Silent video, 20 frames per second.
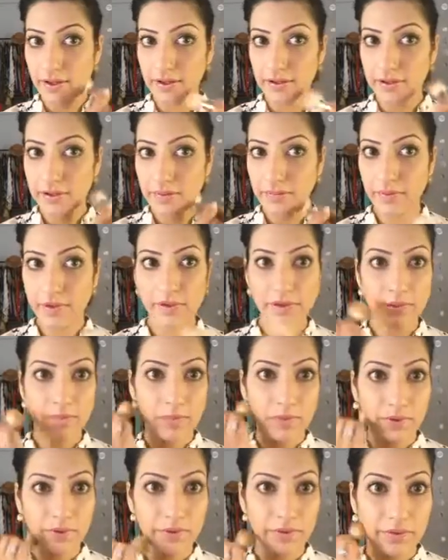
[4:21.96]
that's about the
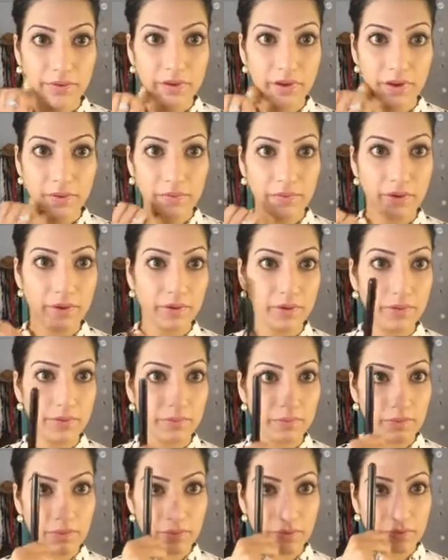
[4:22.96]
bronzer, how we're going
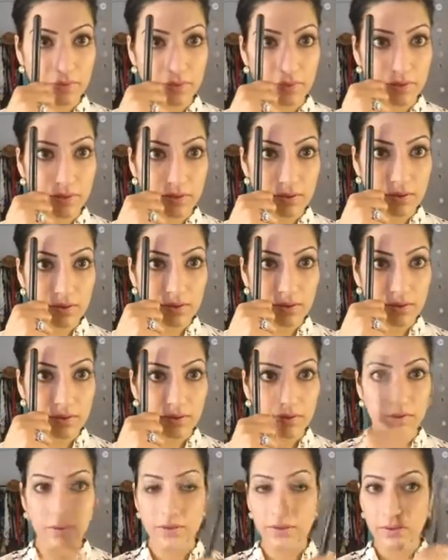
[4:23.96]
to be using
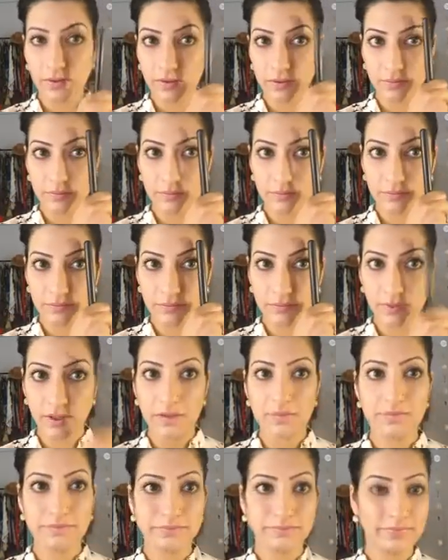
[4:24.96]

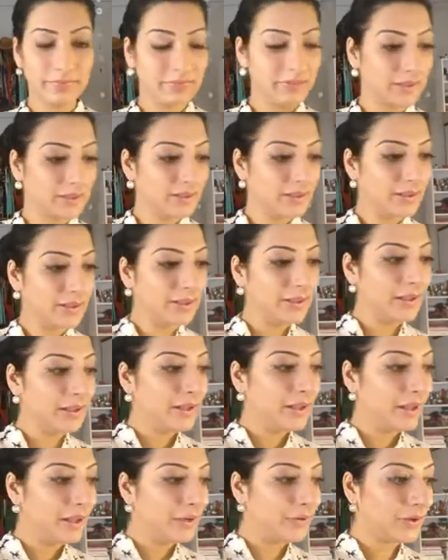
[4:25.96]
that.
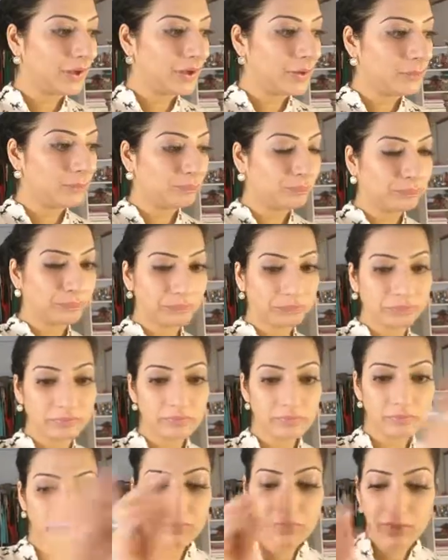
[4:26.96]
Okay,
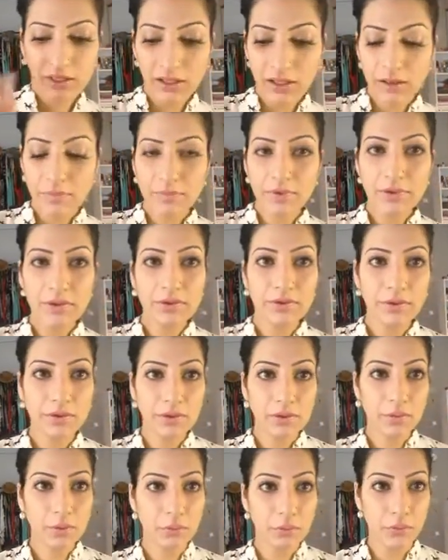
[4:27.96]
and I'm going to show
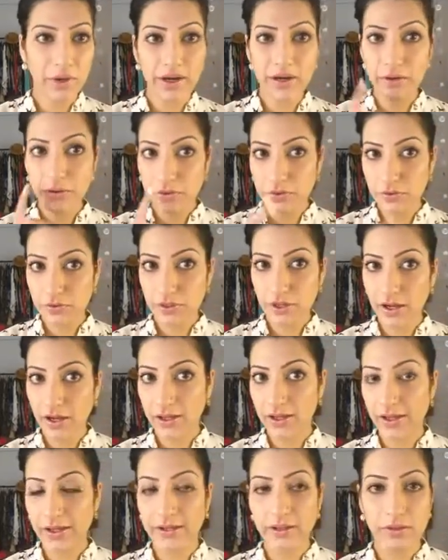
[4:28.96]
you where to use a
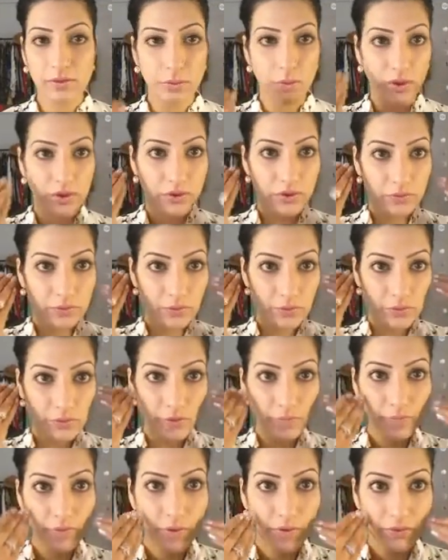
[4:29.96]
highlighter. Once you've used
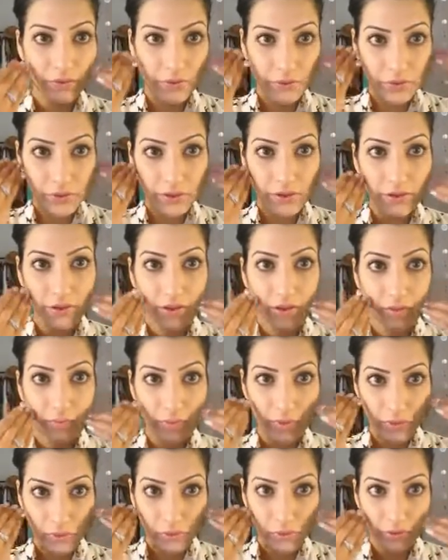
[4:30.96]
your bronzer right here
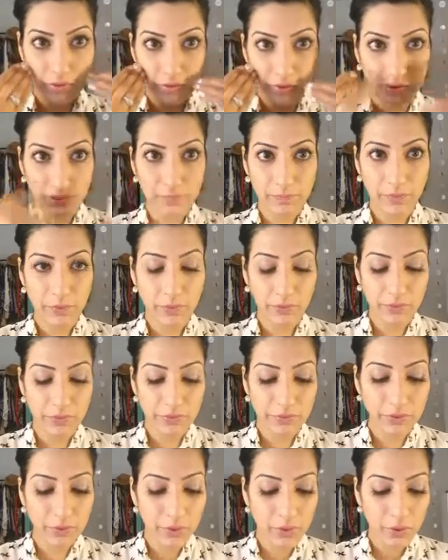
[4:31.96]
below your
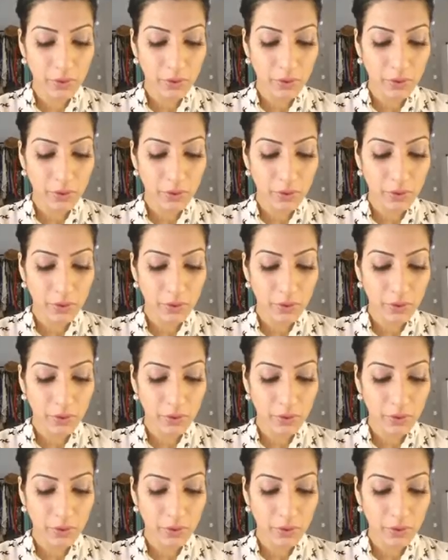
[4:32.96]
cheekbones,